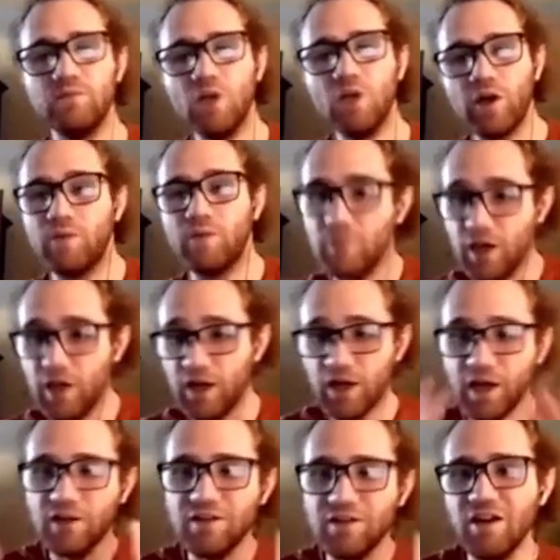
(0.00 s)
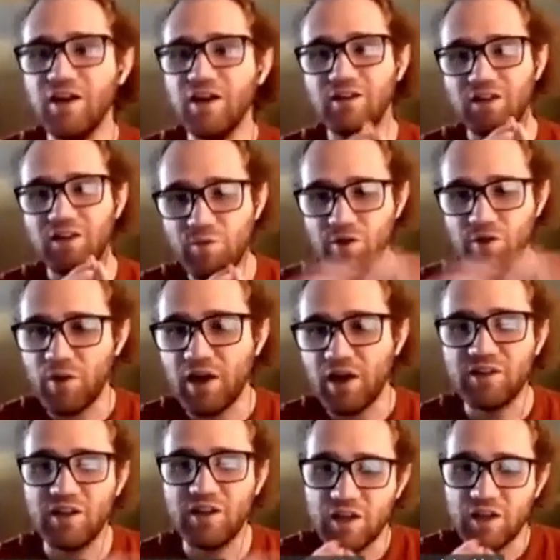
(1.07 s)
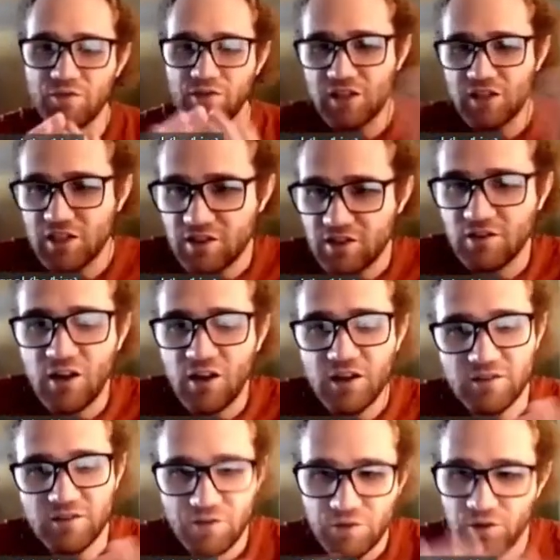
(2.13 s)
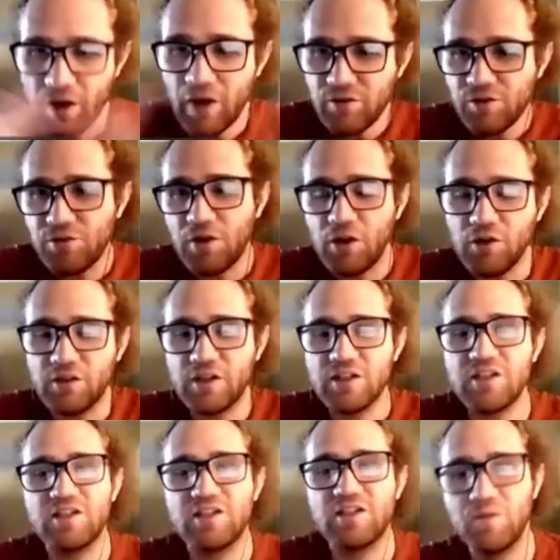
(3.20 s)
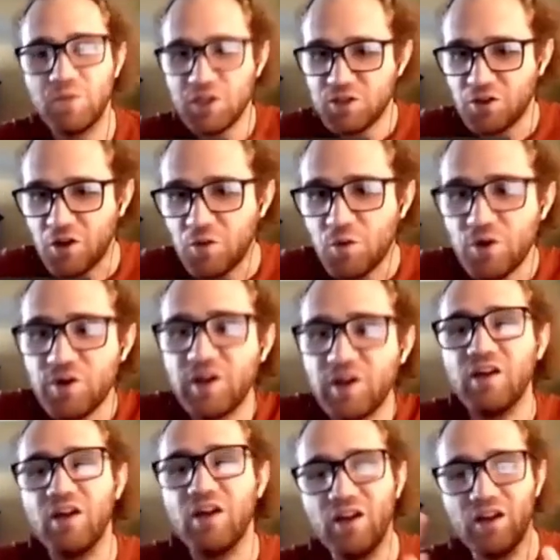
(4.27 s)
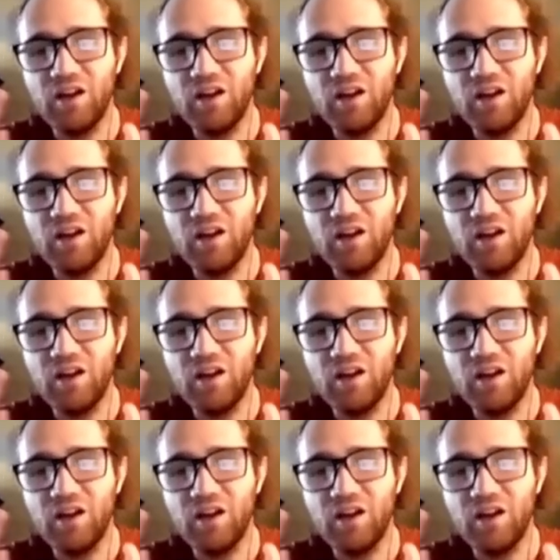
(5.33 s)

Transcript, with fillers: Okay, and again, let me remark that like if this is not, if you haven't followed this, please do not worry.